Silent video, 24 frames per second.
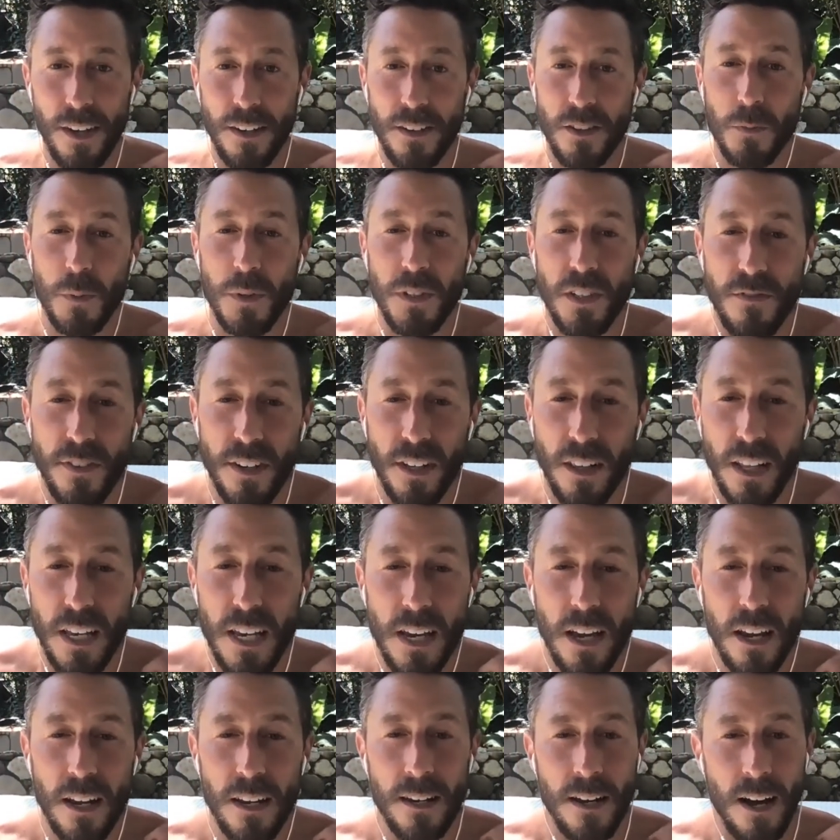
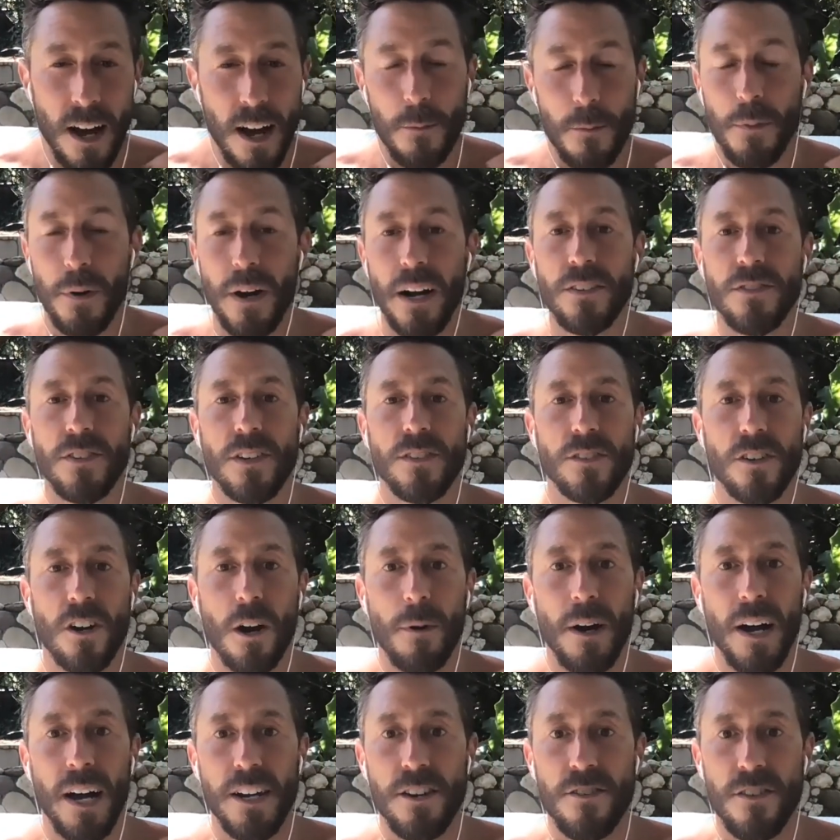specifically non-processed
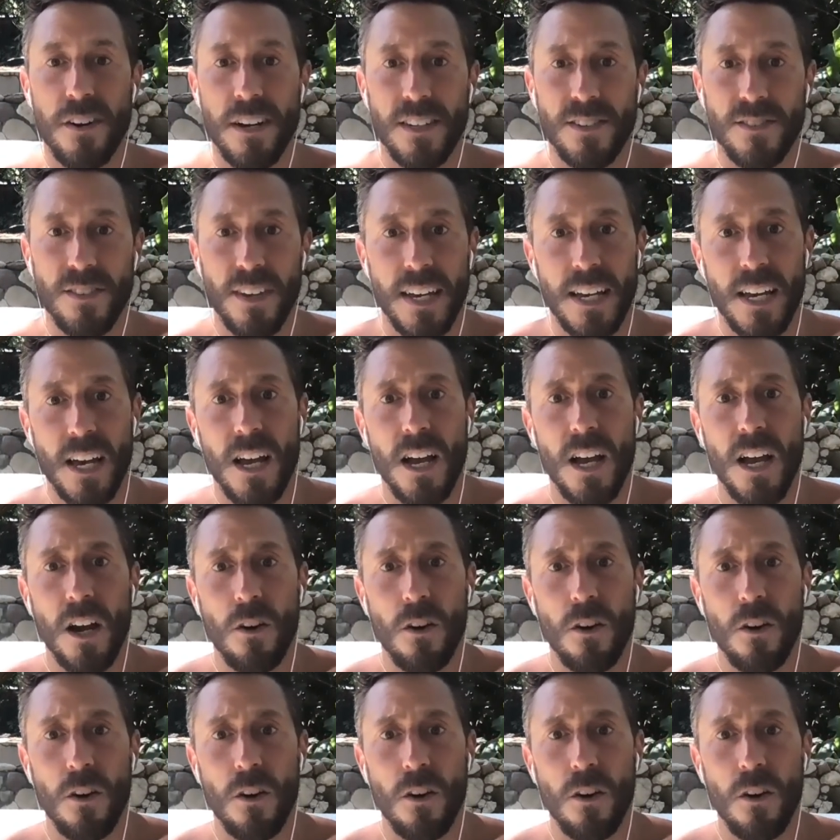carbohydrates like